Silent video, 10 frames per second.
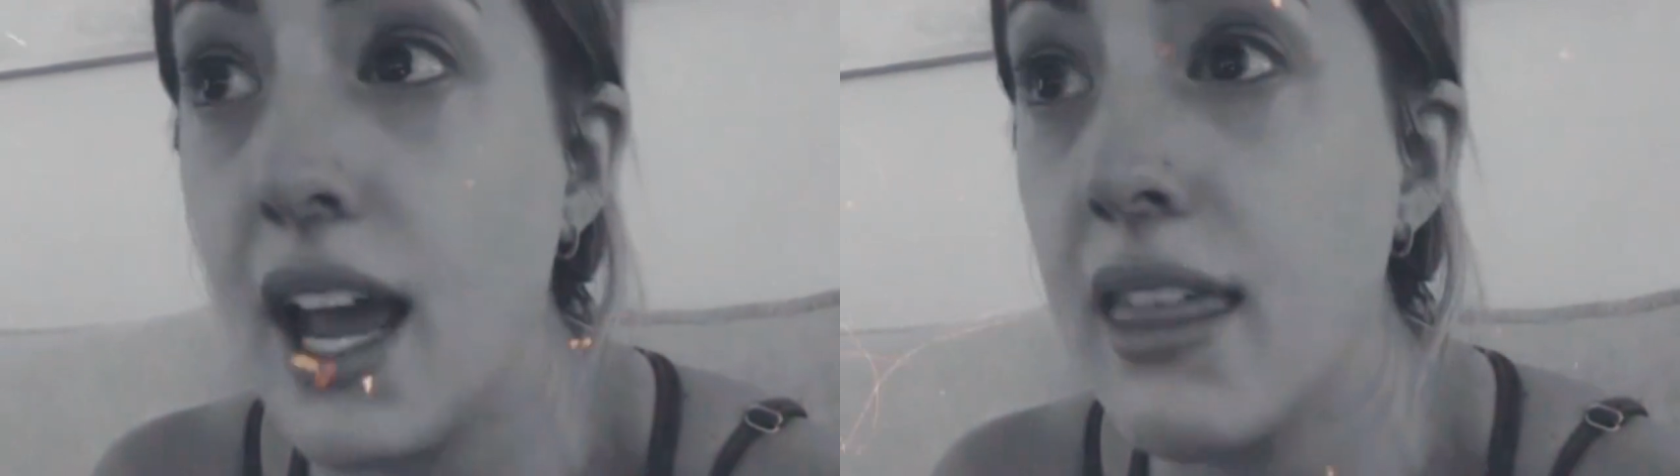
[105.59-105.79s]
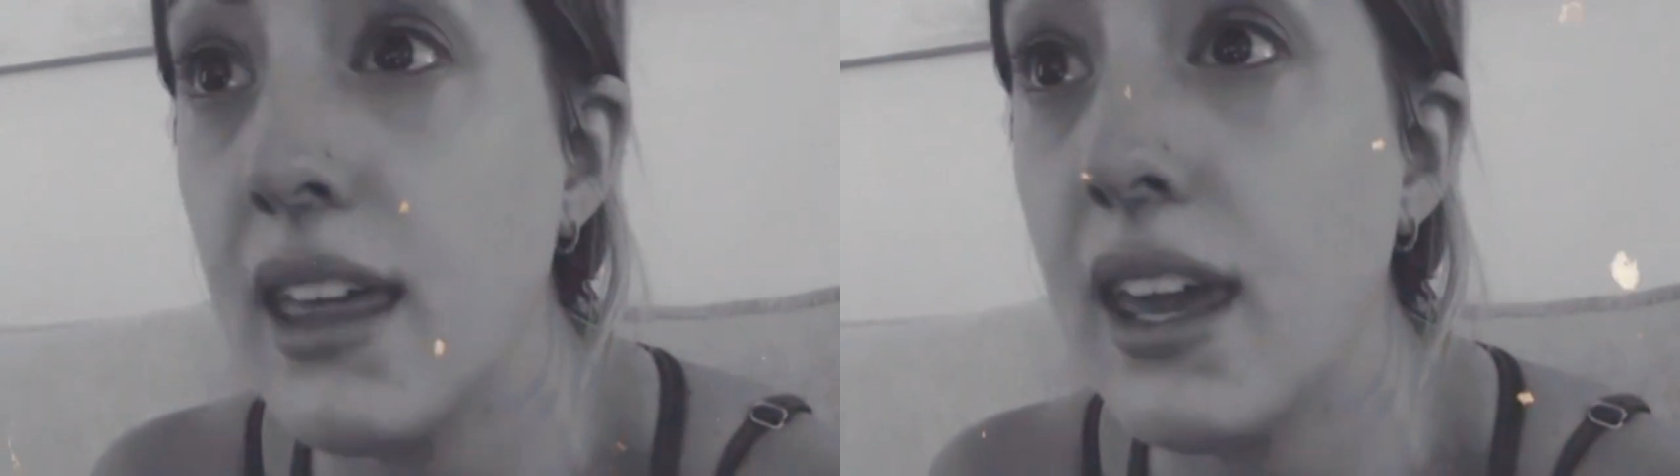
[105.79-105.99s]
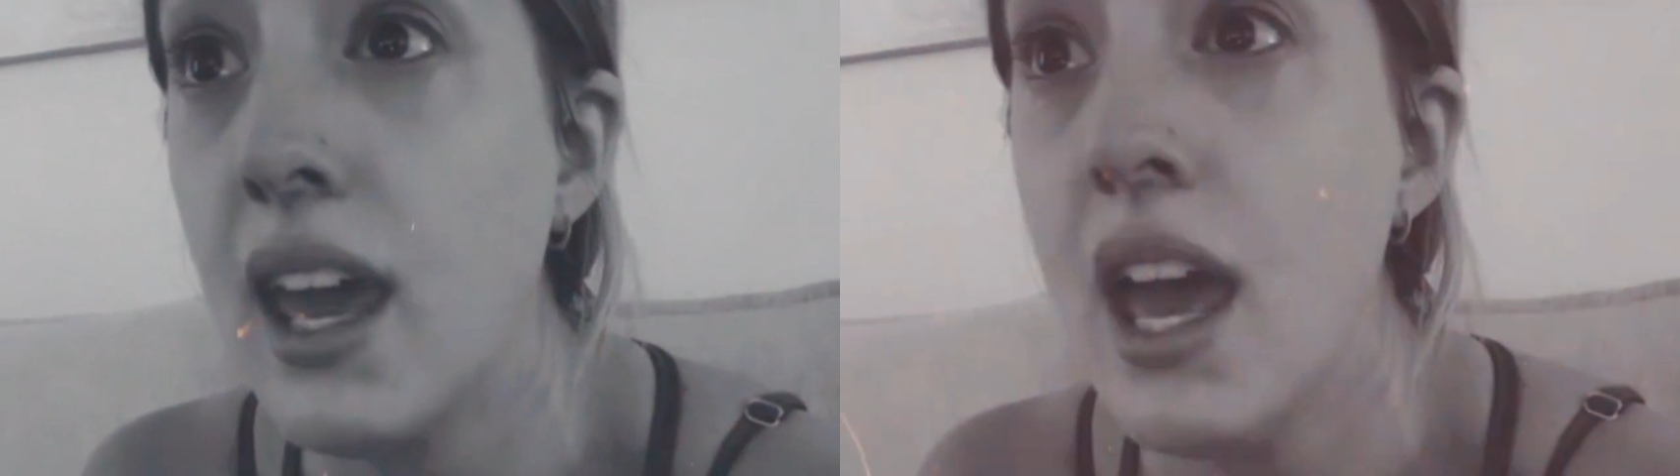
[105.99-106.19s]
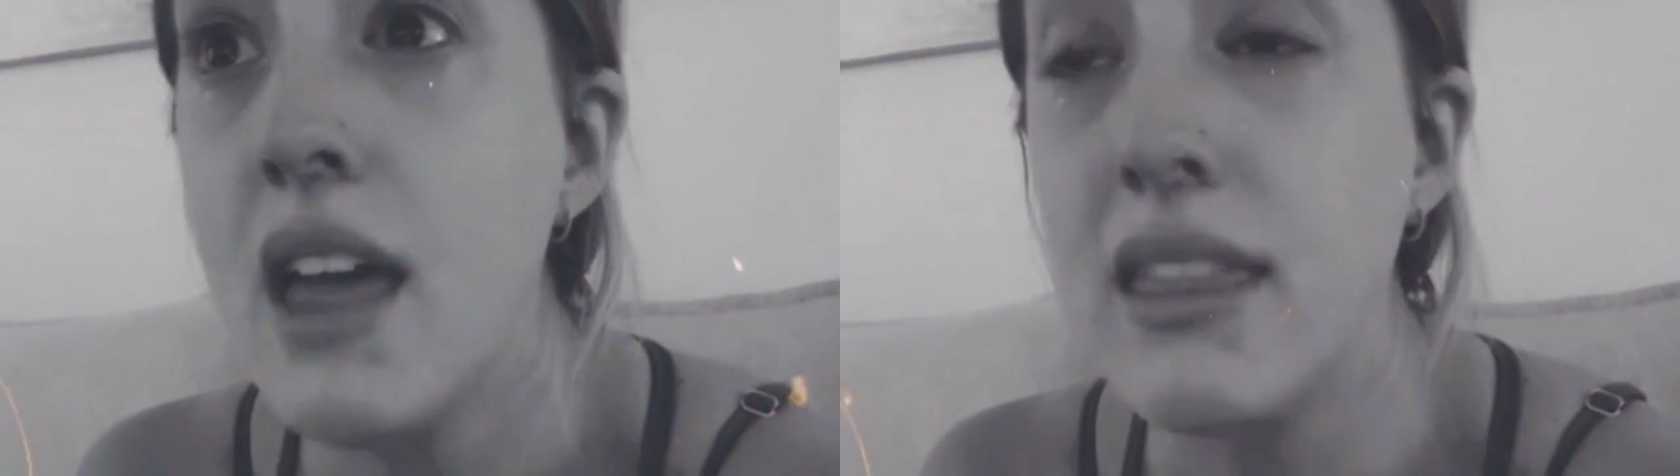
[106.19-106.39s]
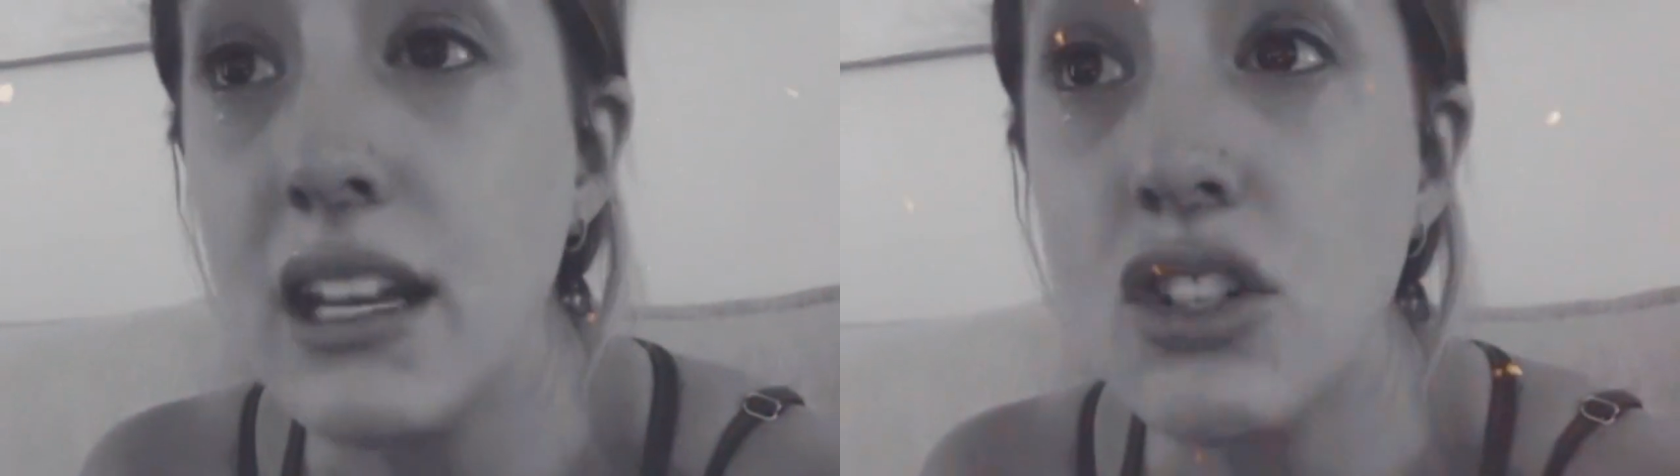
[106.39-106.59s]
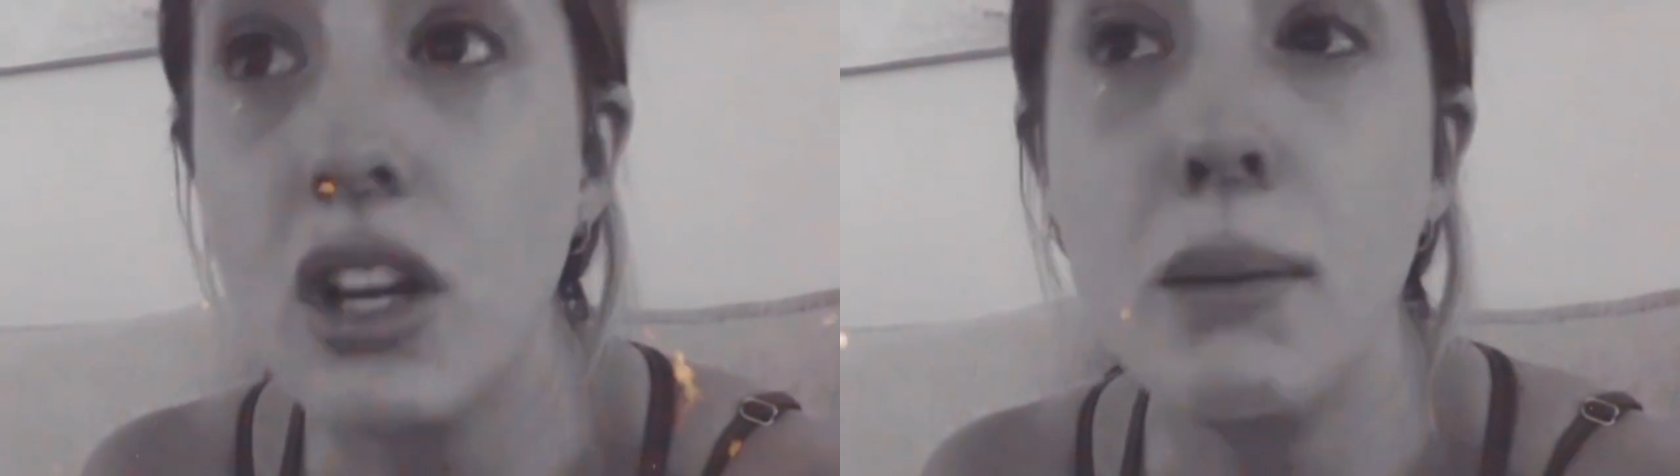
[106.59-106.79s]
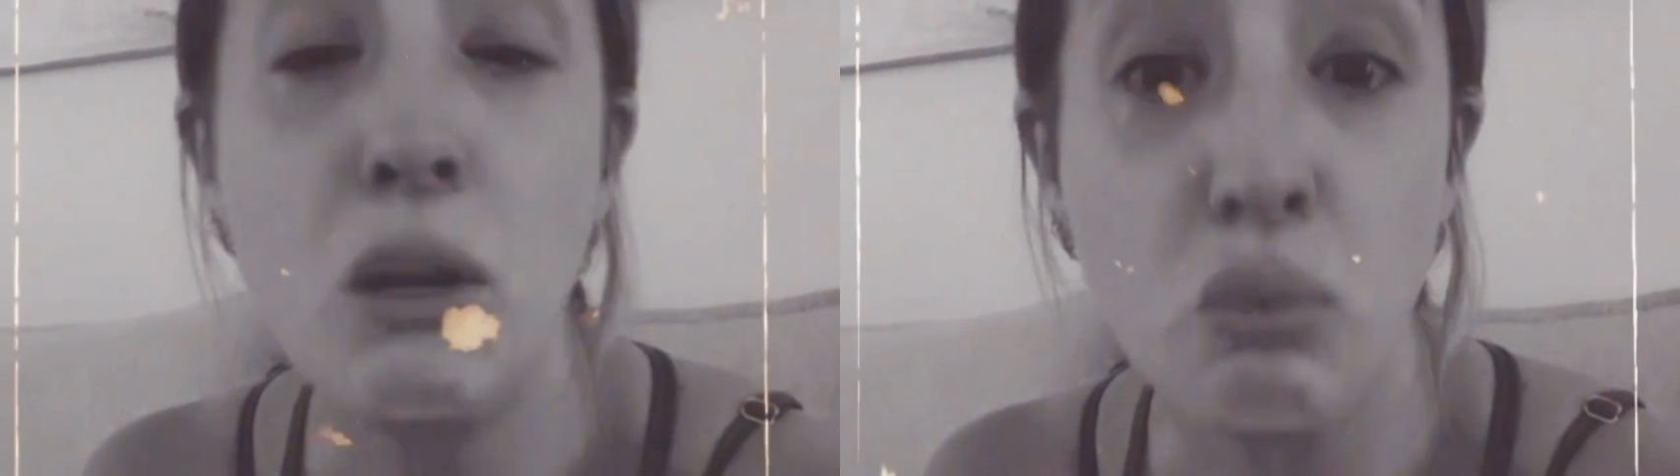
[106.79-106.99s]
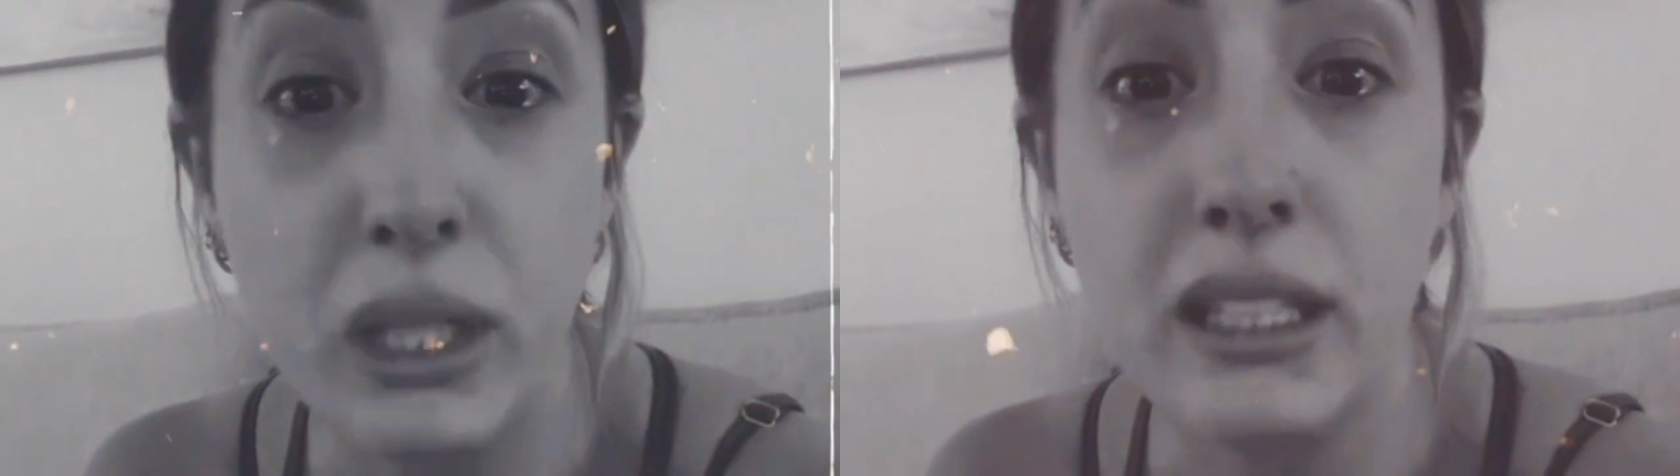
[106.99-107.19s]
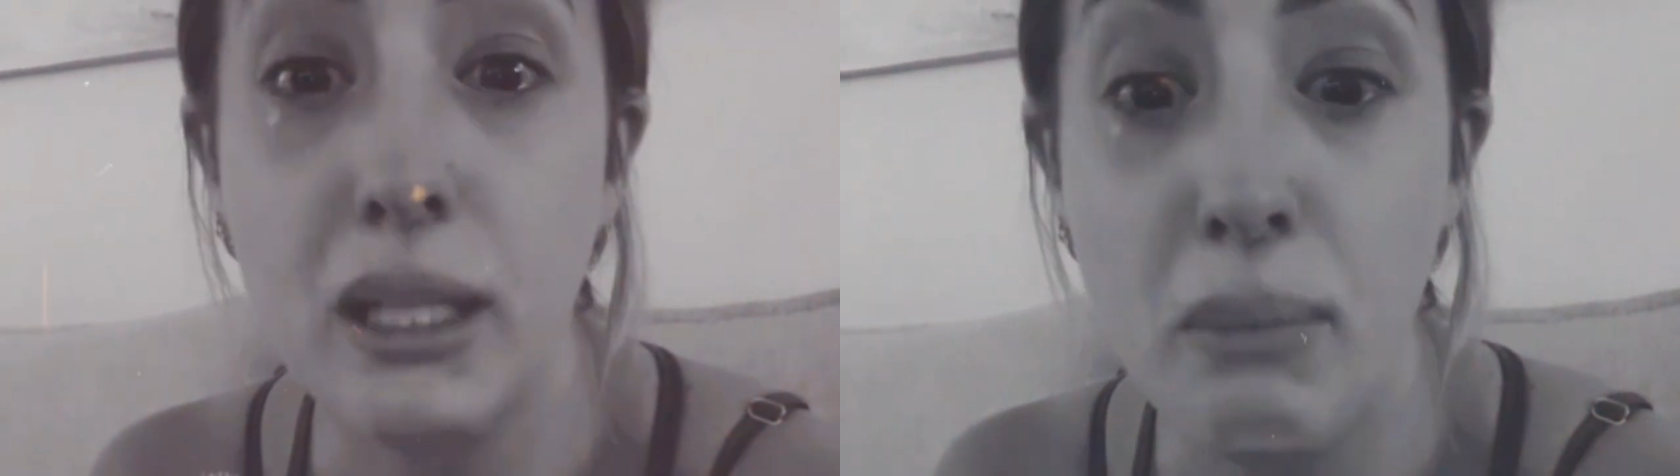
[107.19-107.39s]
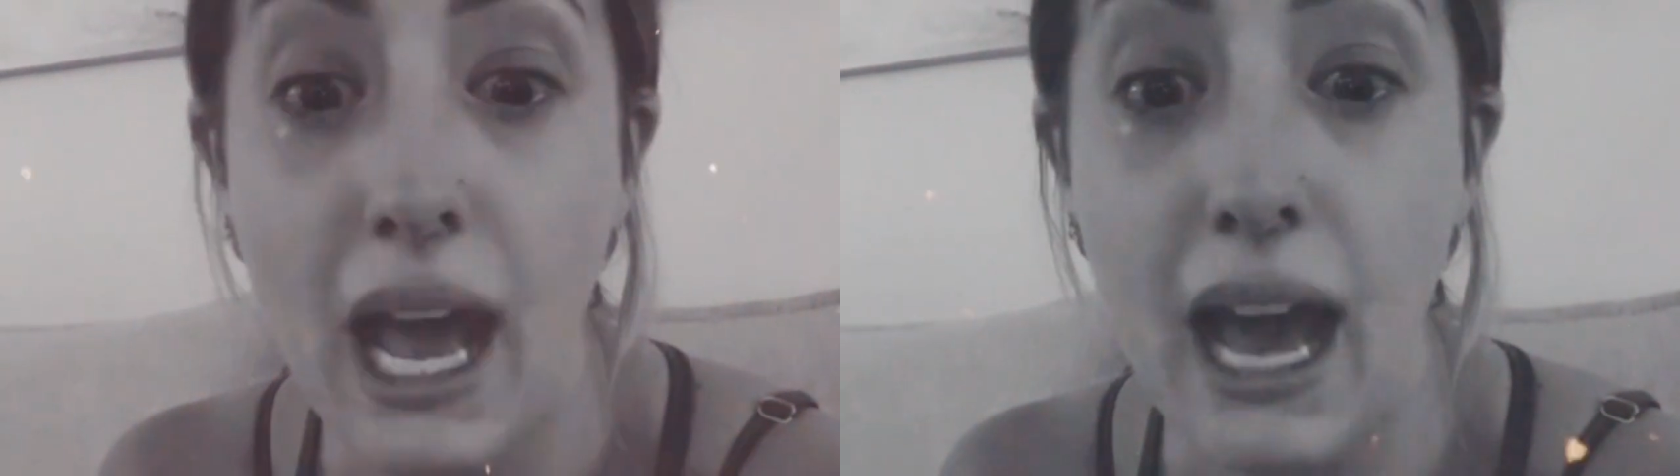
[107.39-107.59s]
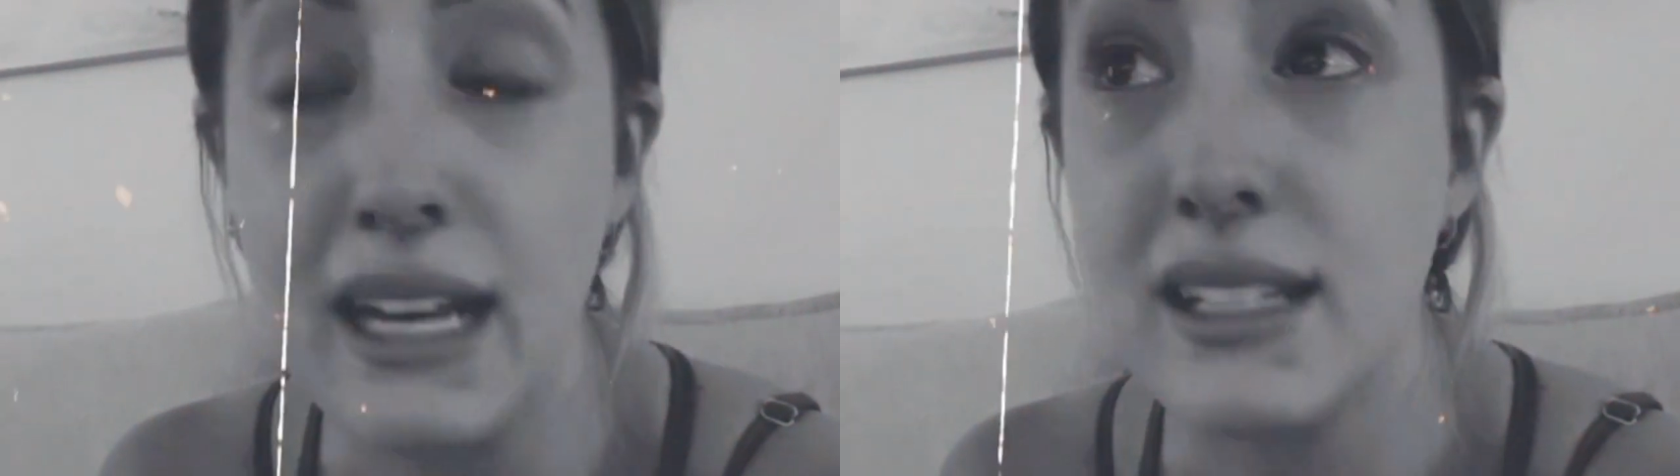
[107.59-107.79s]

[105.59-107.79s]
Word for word: I think things are going to be really bad.